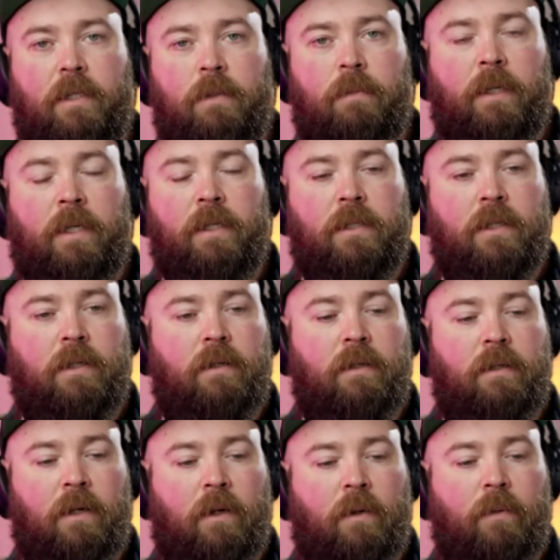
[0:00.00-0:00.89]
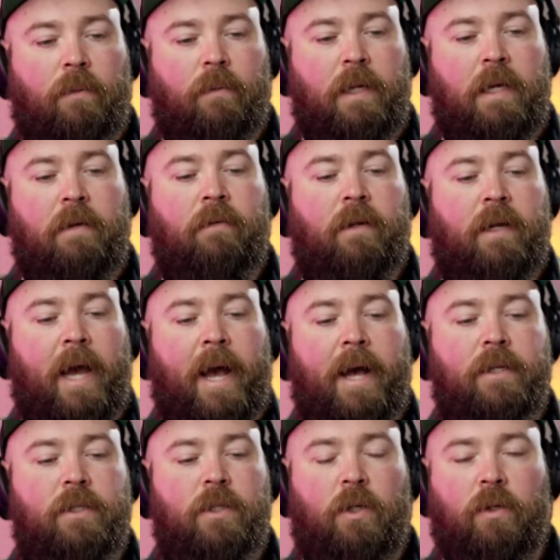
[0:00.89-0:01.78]
because even
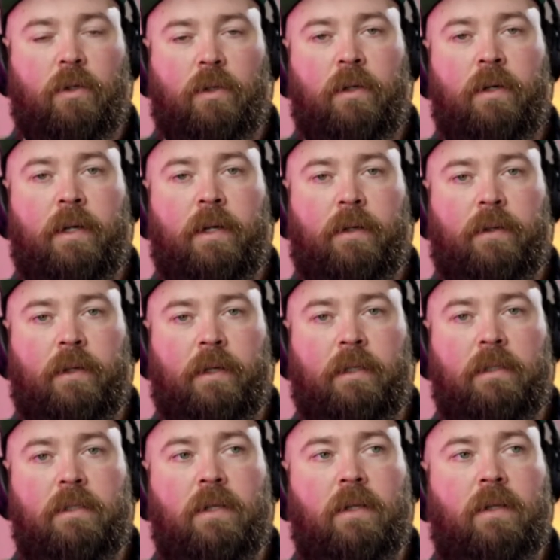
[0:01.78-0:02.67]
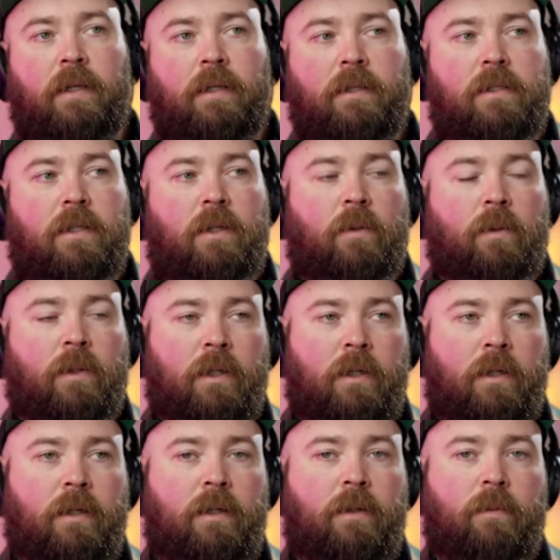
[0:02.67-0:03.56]
as you're learning things, the things that you
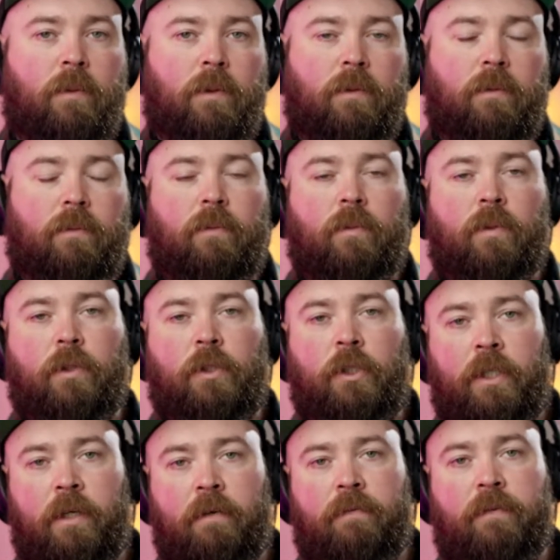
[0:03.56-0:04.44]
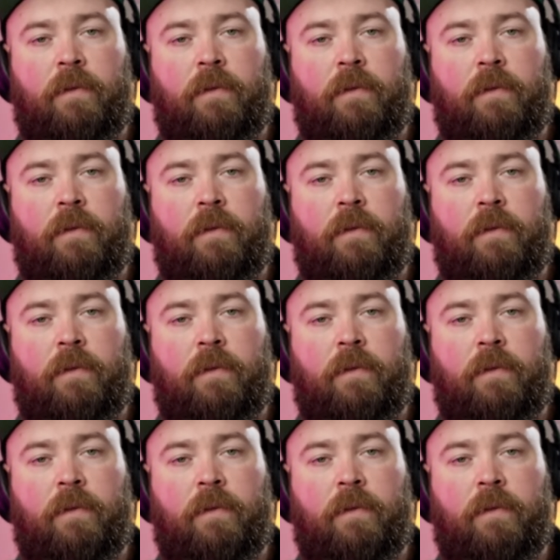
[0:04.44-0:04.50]
learned will shift.